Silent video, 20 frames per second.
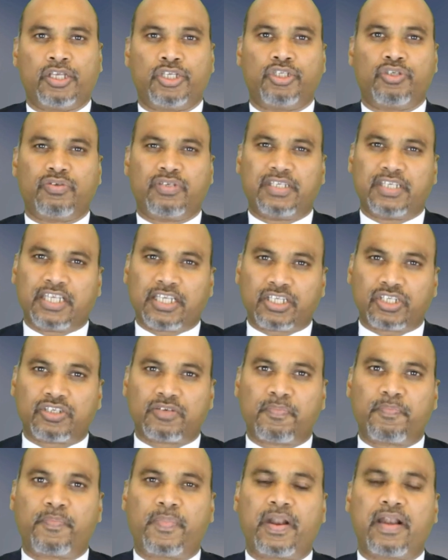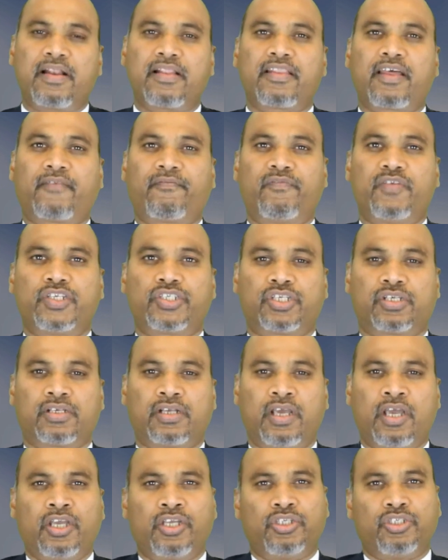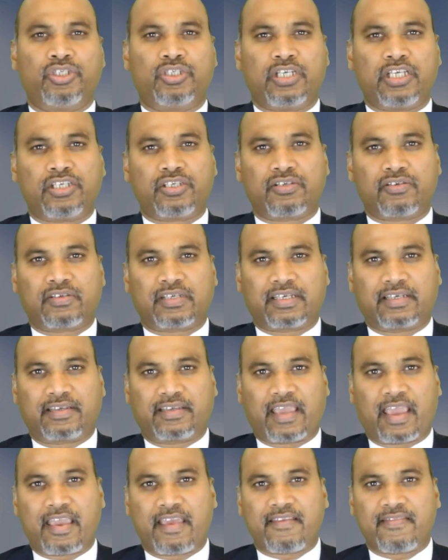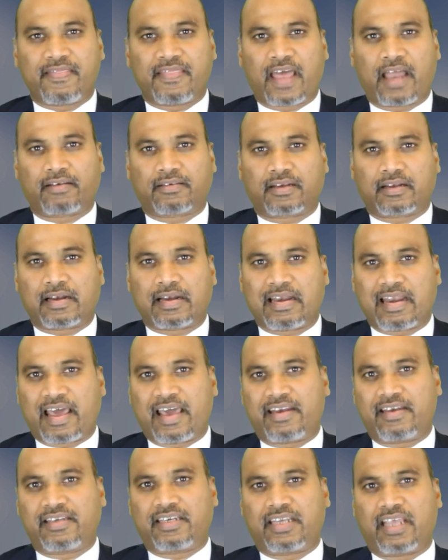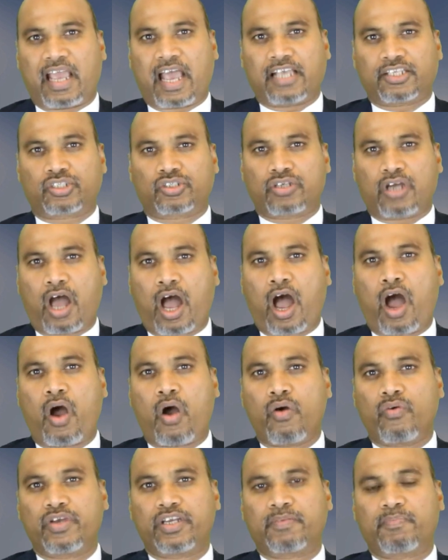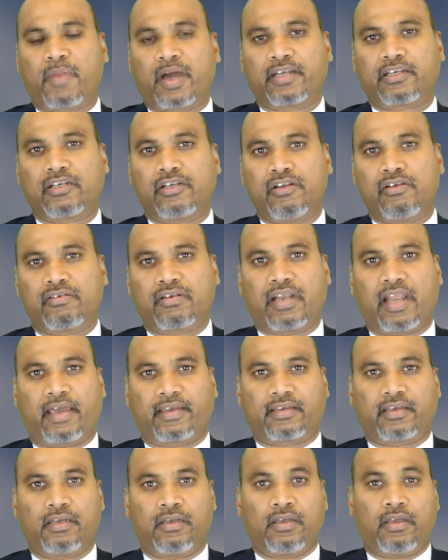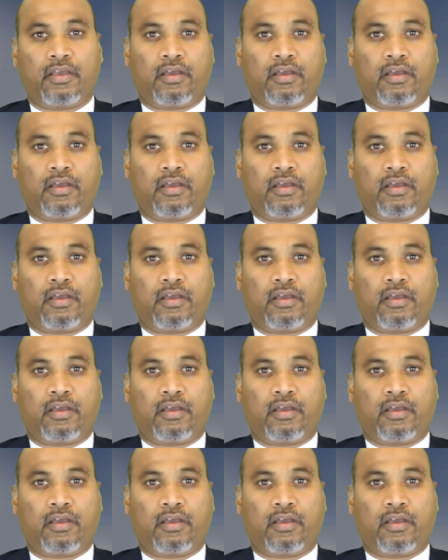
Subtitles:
You need to build that vision. You need to gain that clarity as to how it might look like.